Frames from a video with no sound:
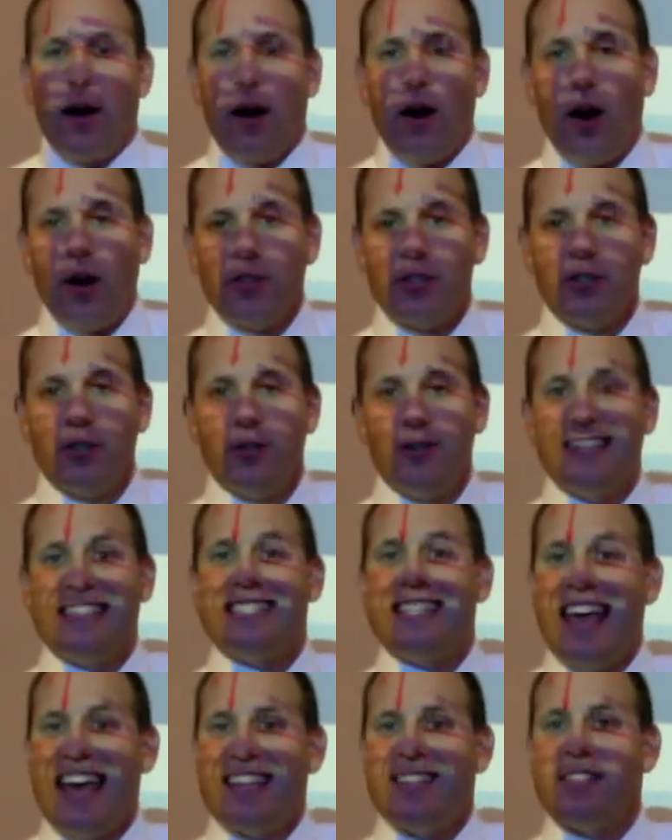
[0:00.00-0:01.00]
also known
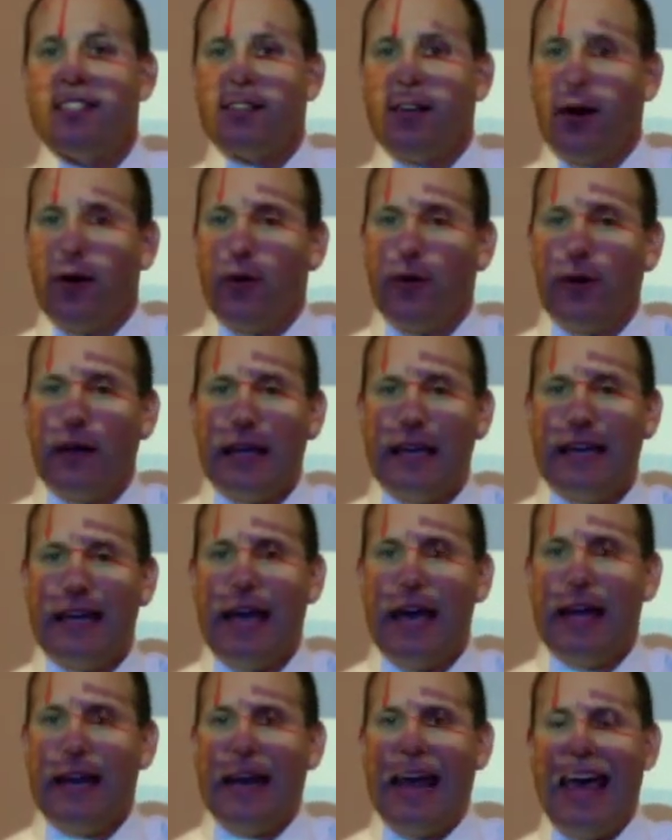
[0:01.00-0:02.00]
as ENSO,
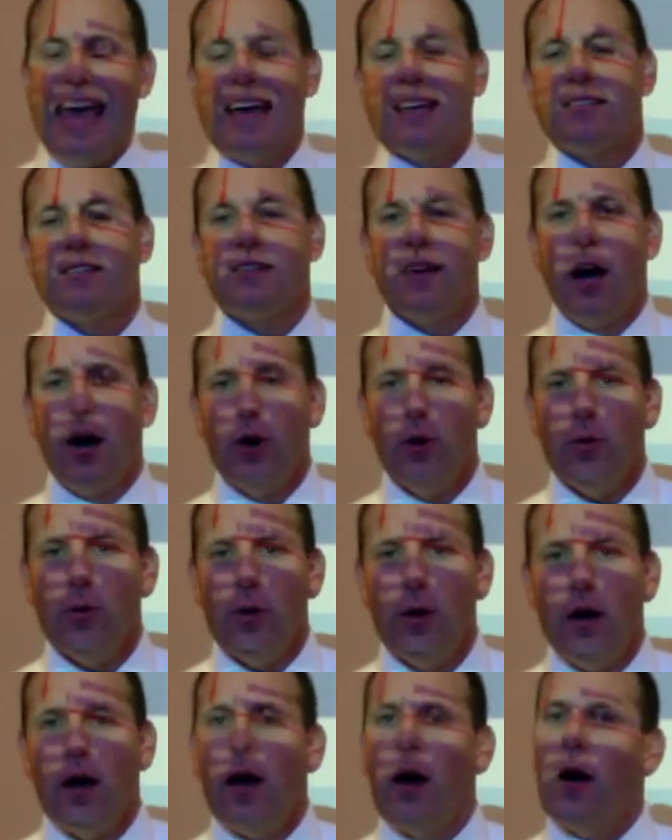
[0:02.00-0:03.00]
E-N-S-O,
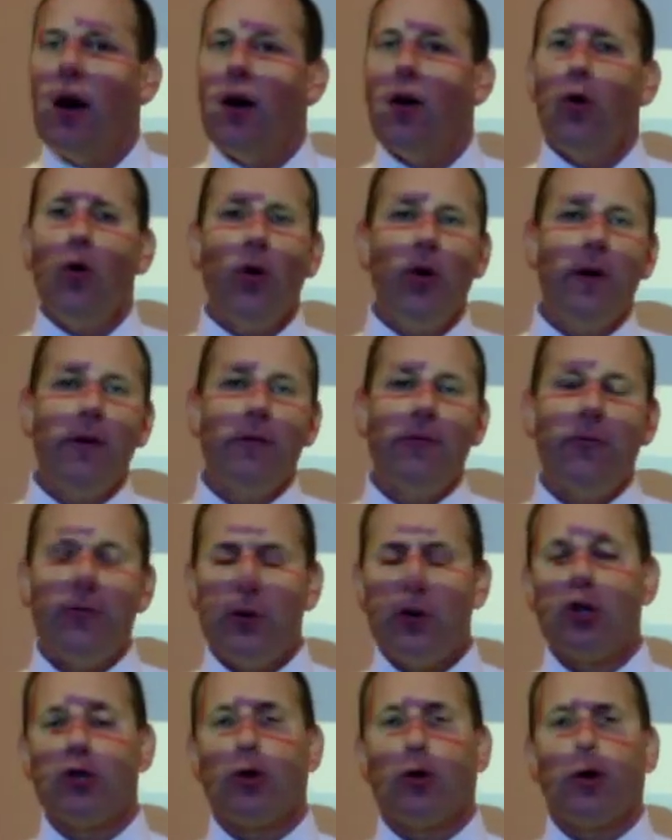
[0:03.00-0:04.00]
or for
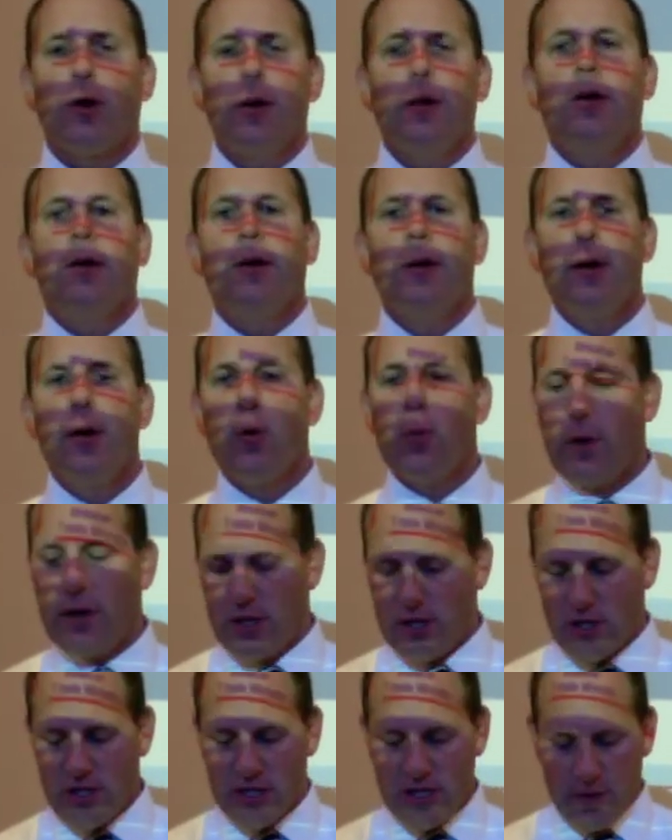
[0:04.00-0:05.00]
short, we
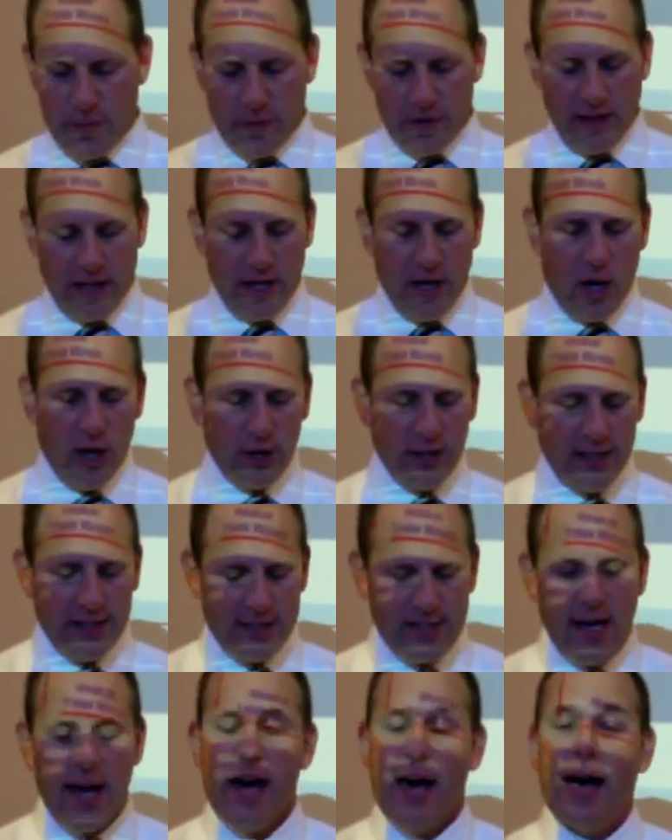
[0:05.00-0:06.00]
just typically call it
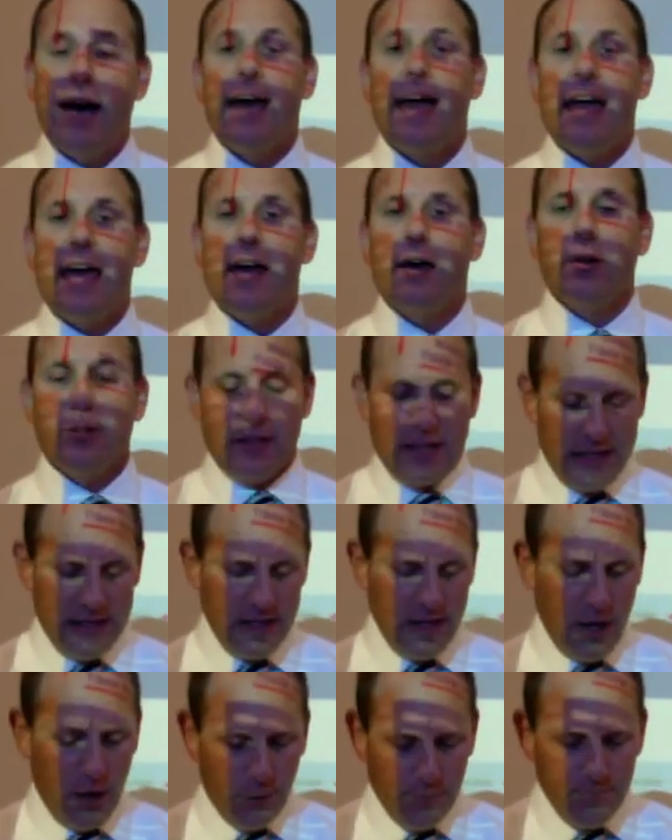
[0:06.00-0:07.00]
El
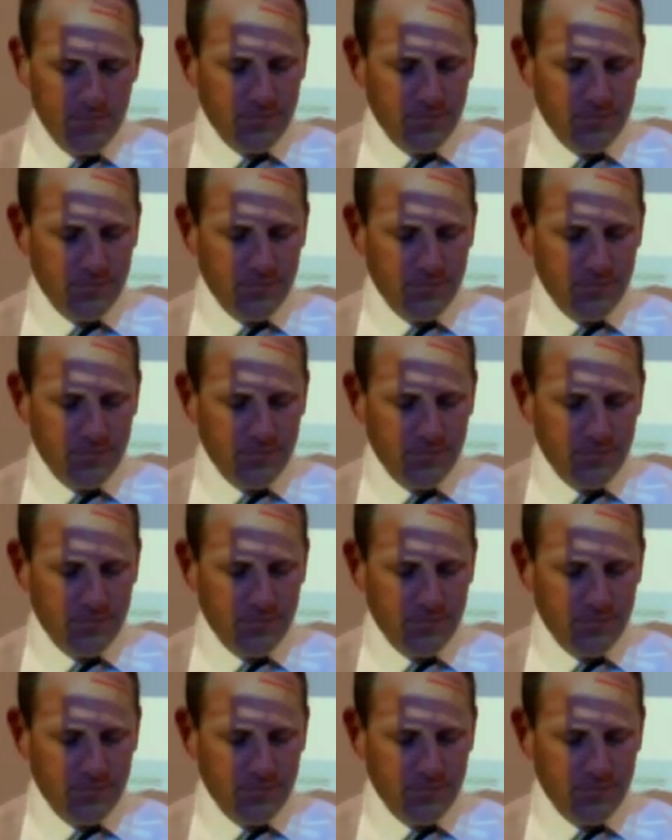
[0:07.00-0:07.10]
Nino.